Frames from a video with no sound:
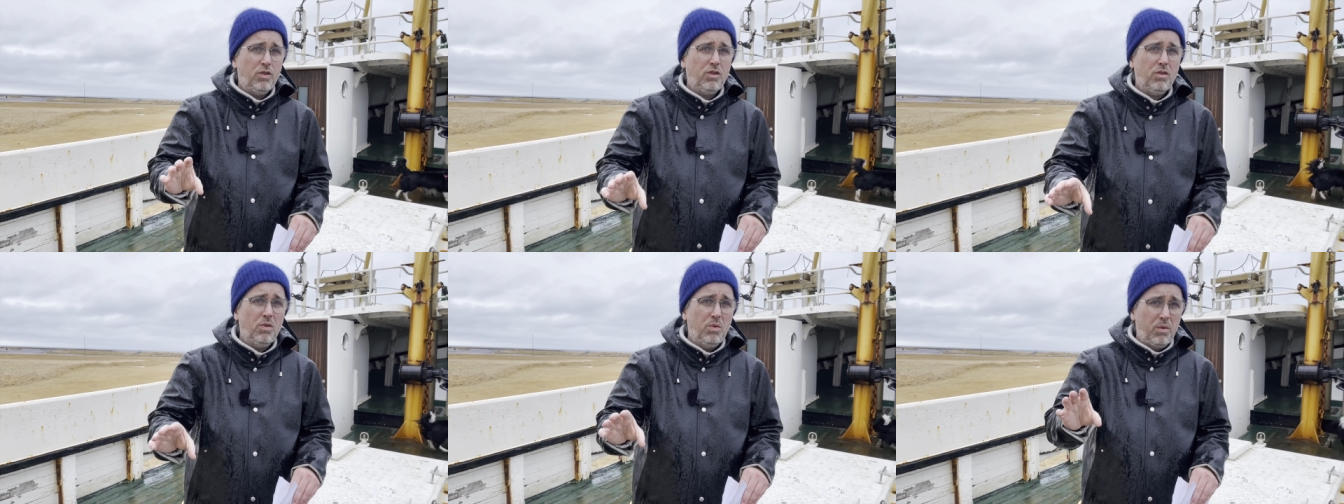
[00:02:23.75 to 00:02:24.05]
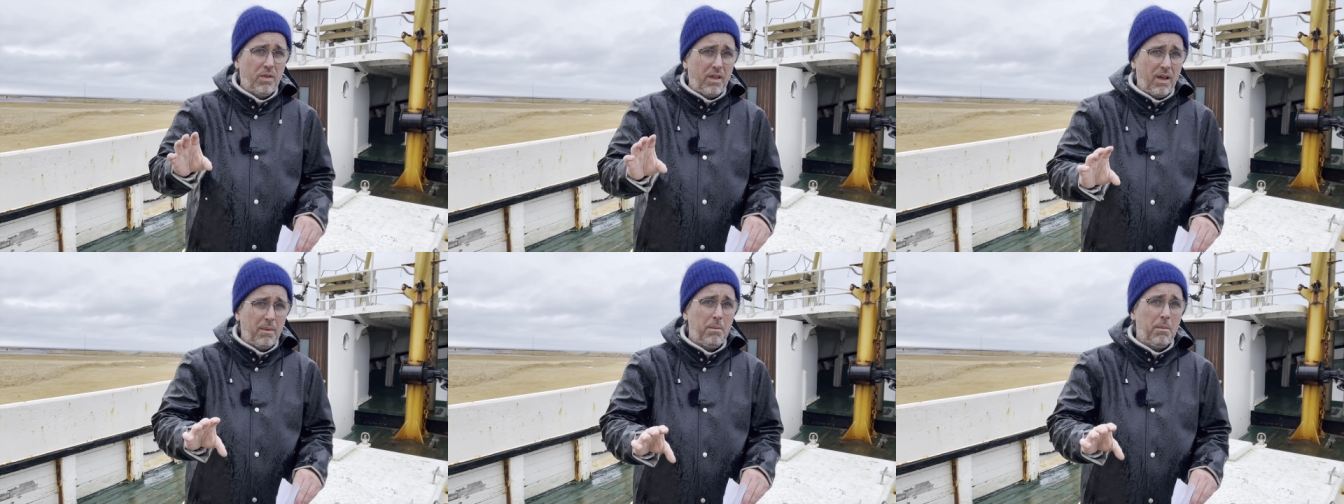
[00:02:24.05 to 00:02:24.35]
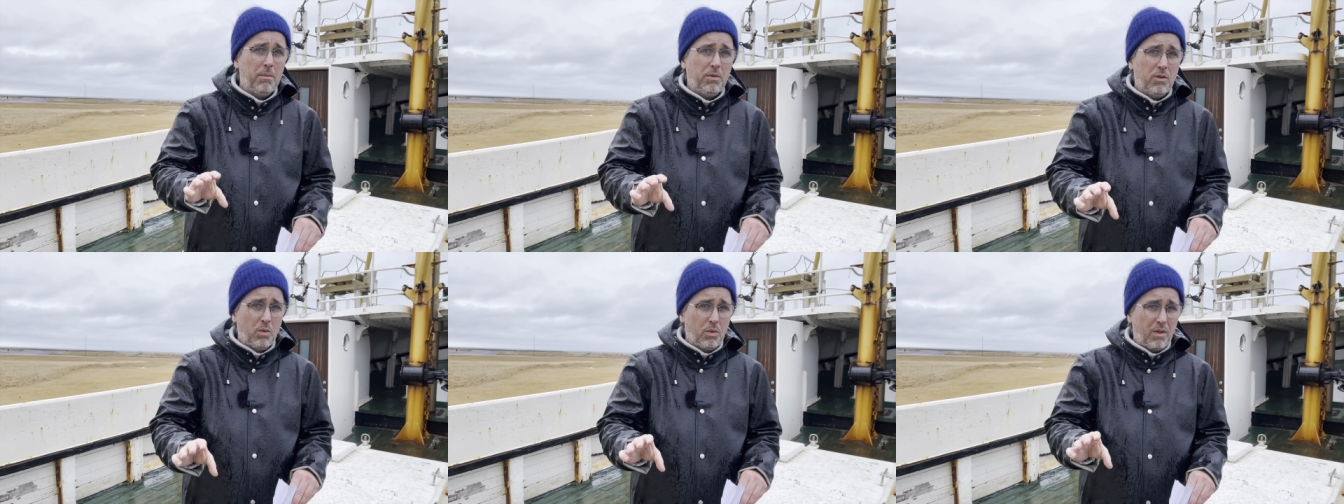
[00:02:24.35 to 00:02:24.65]
to the
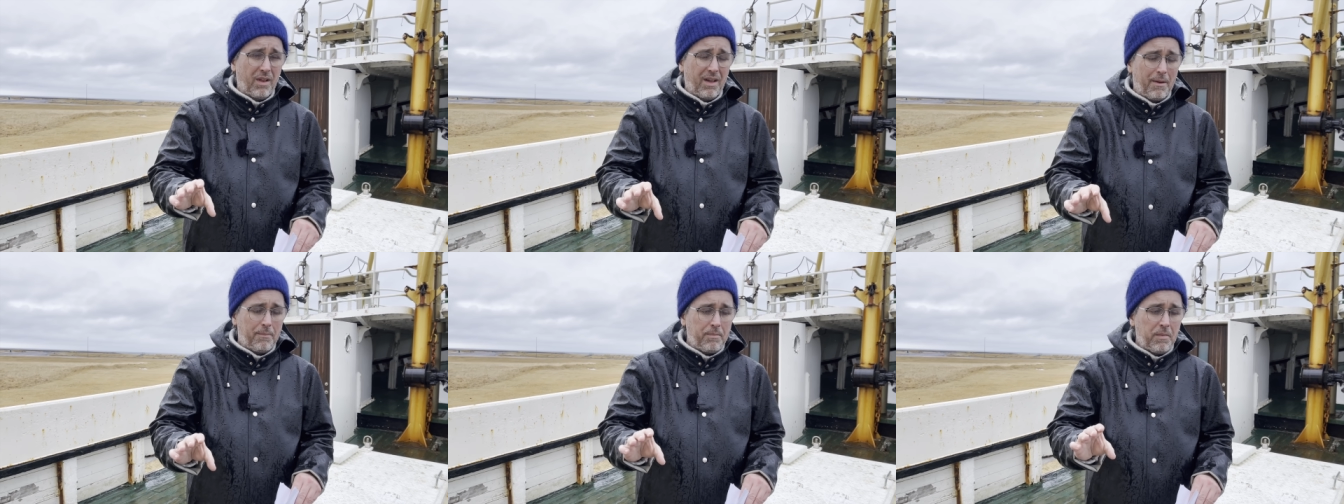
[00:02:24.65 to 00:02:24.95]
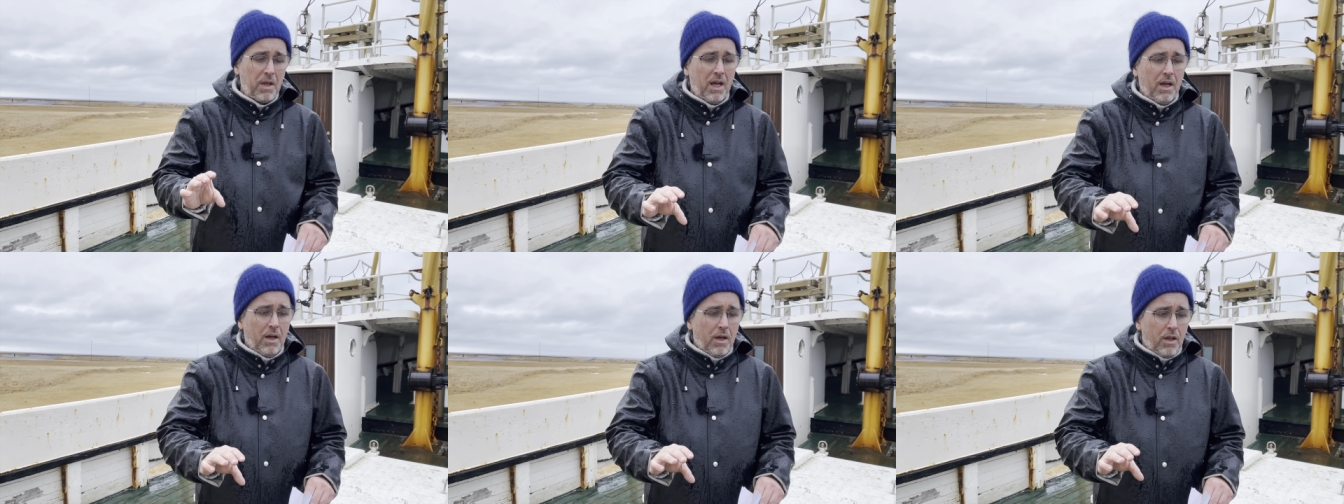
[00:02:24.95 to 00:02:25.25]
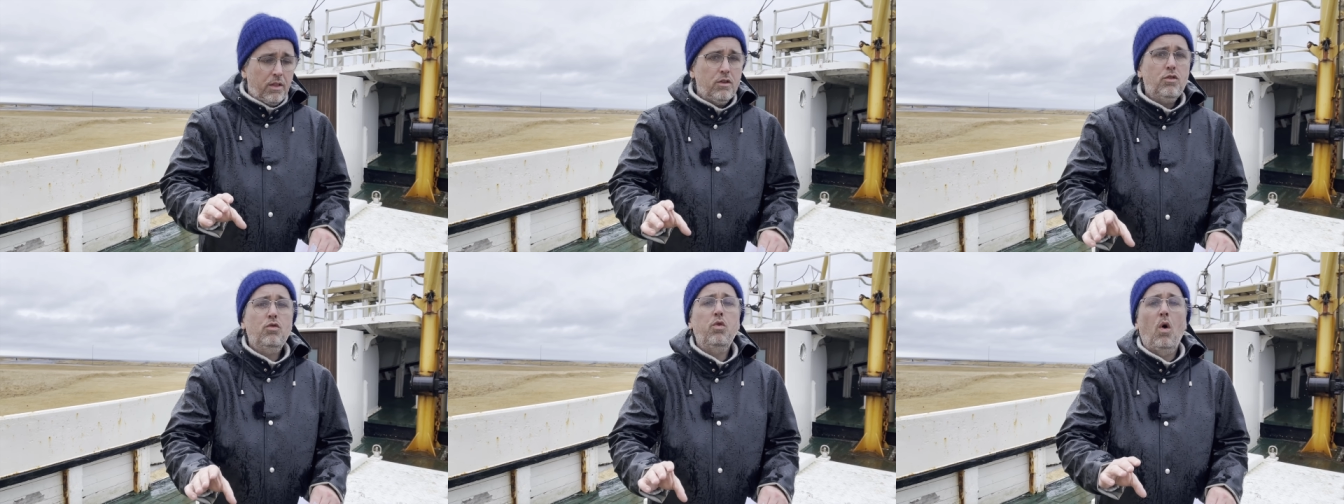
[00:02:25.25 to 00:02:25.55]

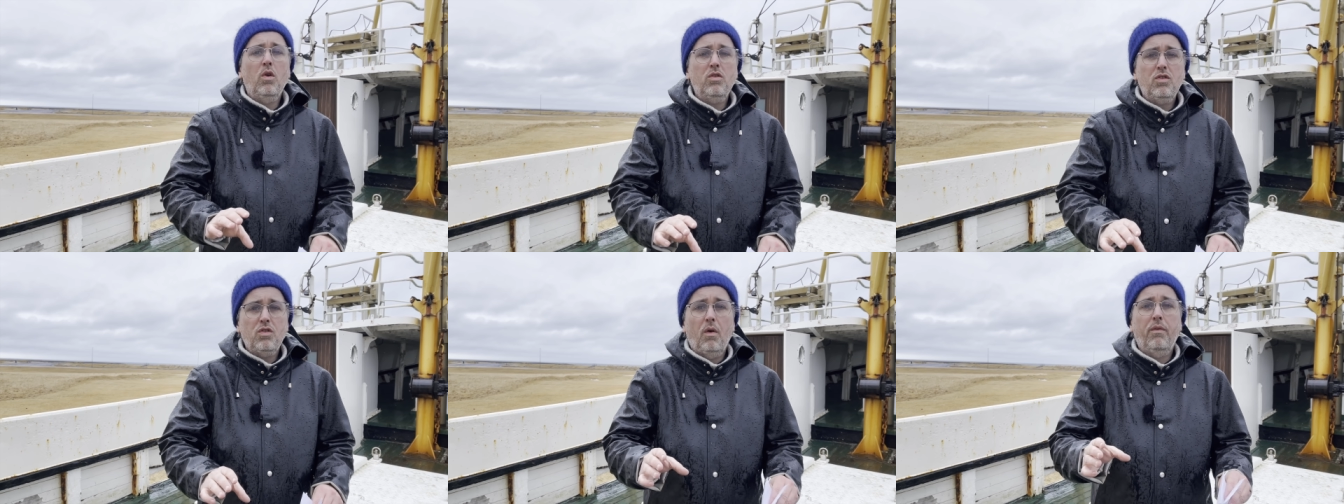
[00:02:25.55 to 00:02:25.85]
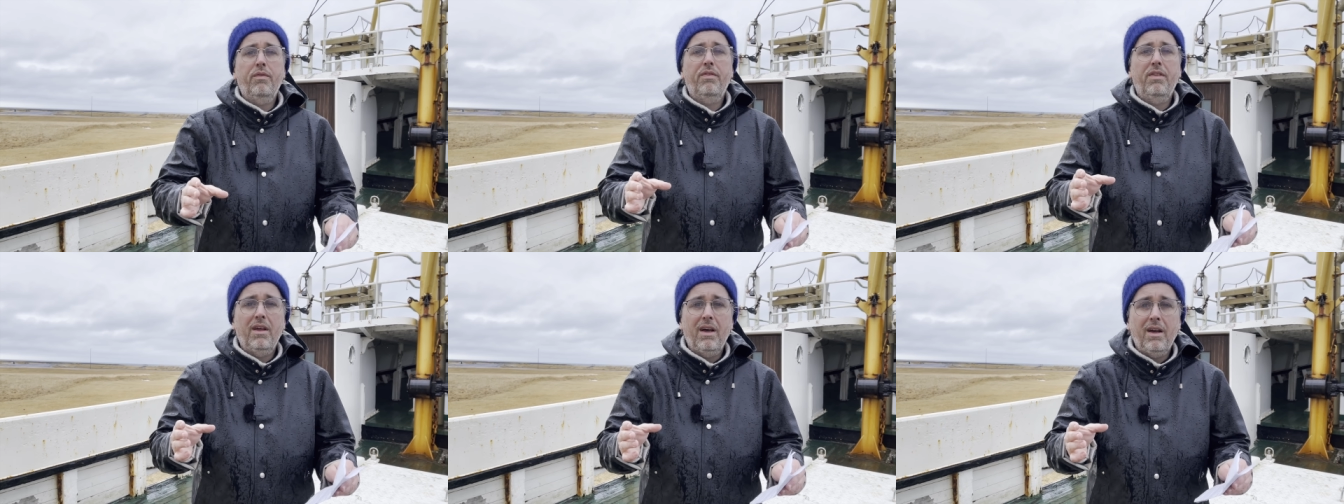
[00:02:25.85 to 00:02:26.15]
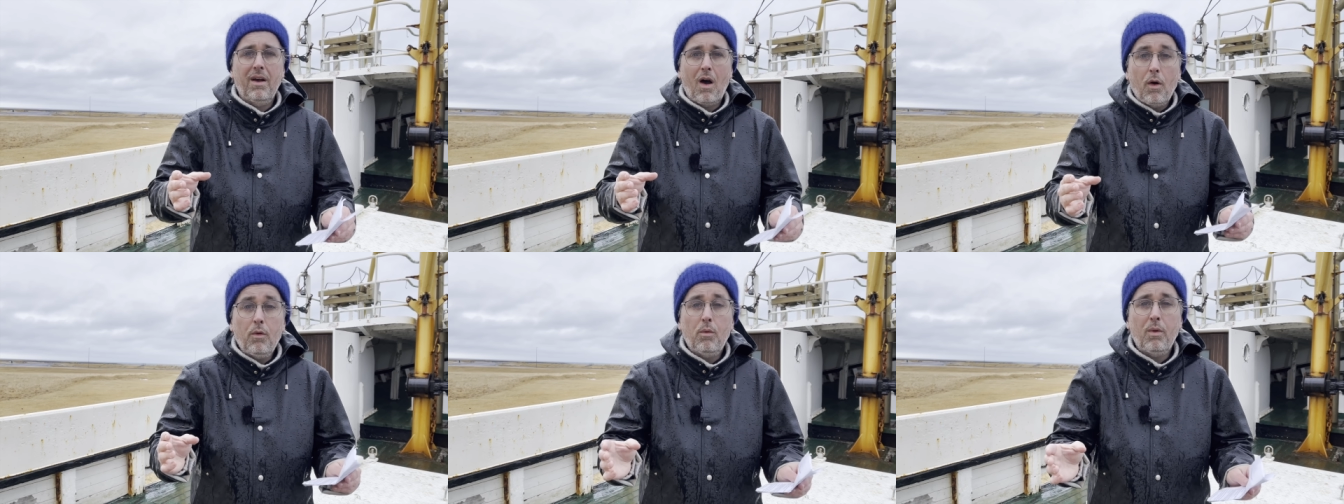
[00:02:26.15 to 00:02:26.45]
source of
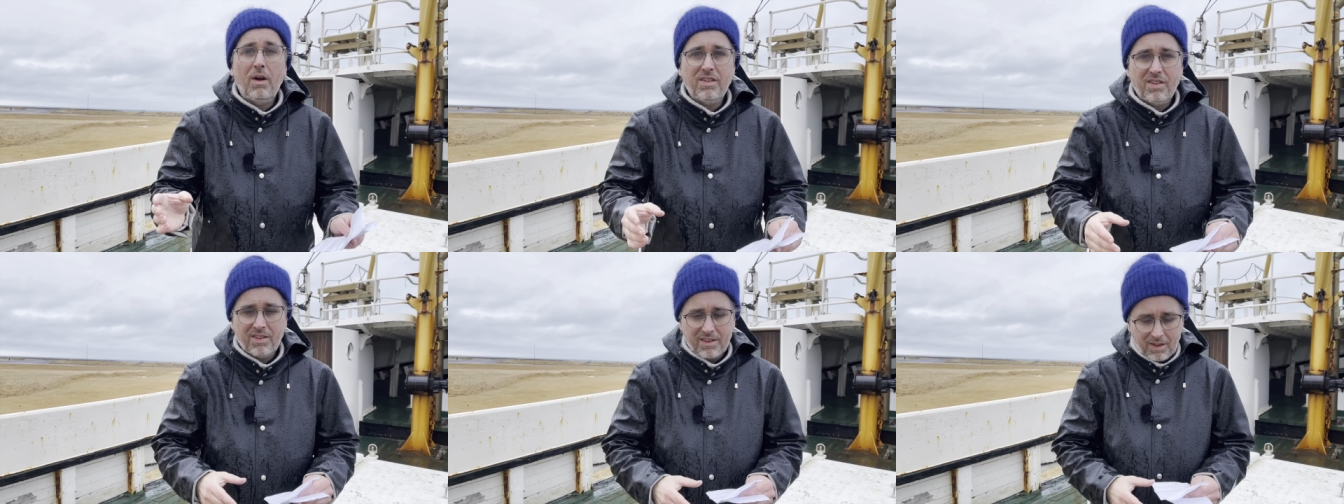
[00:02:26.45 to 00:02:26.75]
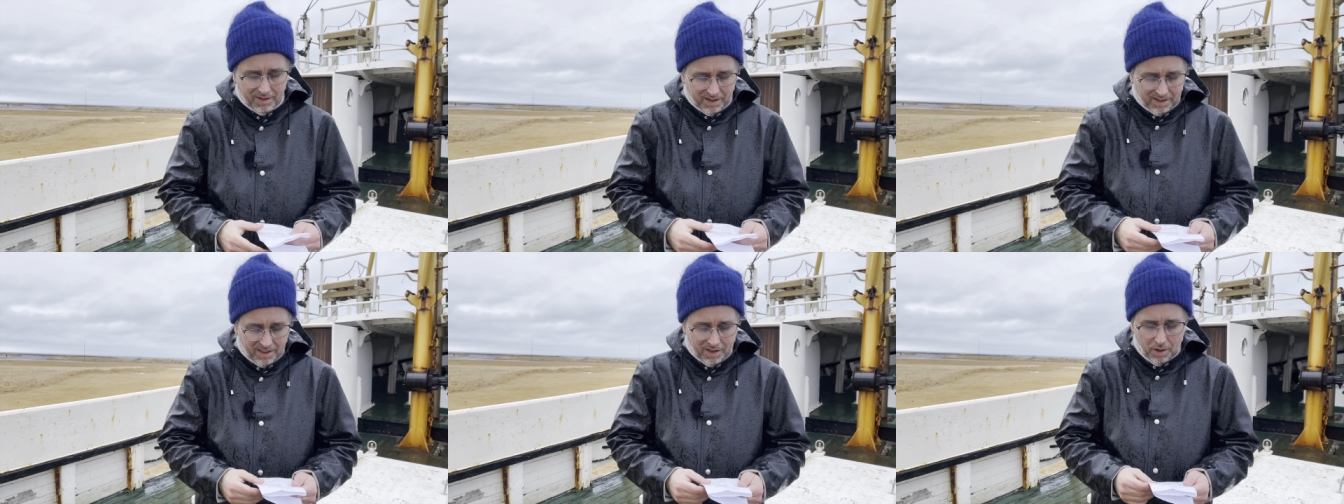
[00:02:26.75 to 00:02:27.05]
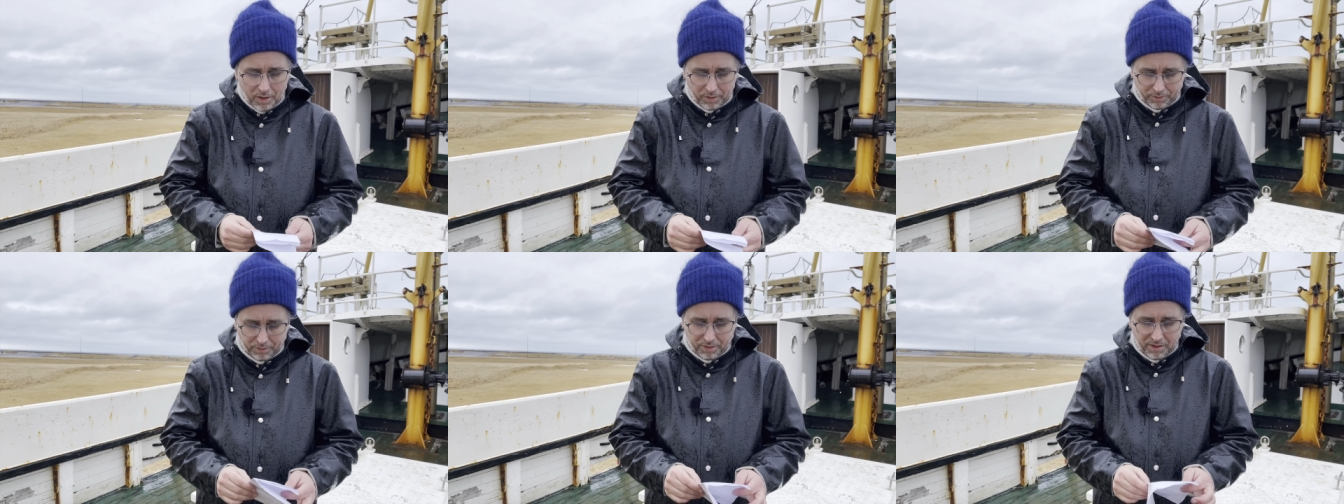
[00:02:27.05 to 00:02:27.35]
the unrest in the
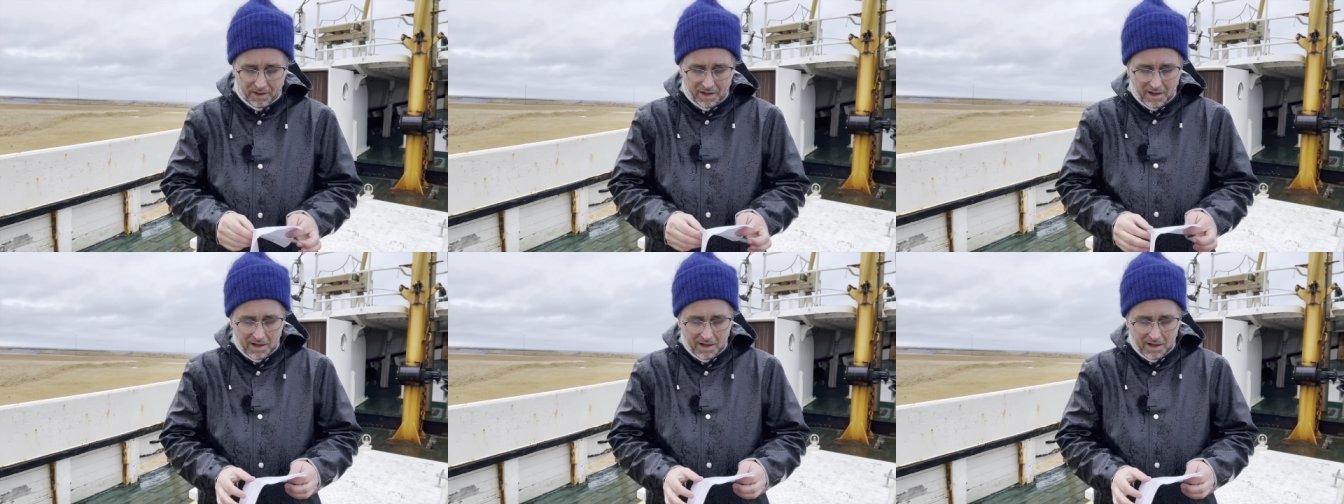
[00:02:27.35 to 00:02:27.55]
earth.